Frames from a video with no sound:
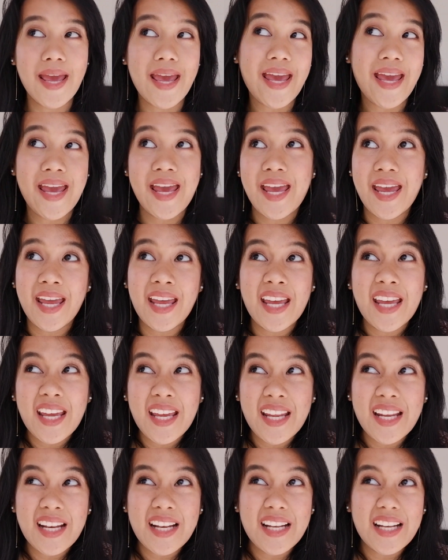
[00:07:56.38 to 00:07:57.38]

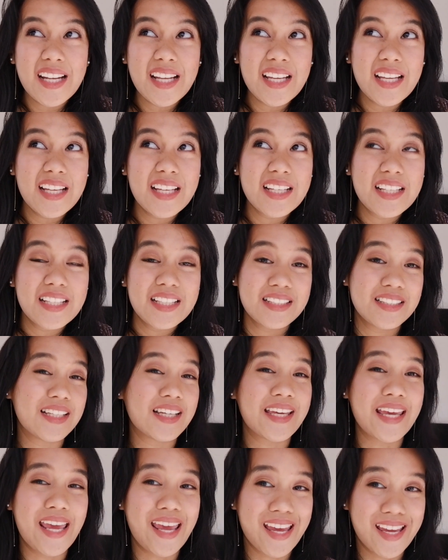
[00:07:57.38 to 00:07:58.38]
and the
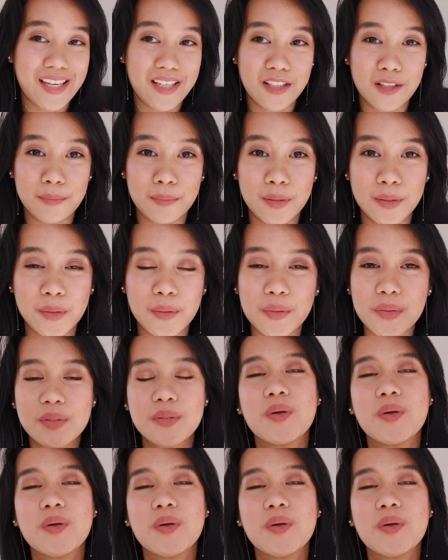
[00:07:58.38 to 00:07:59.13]
KKW.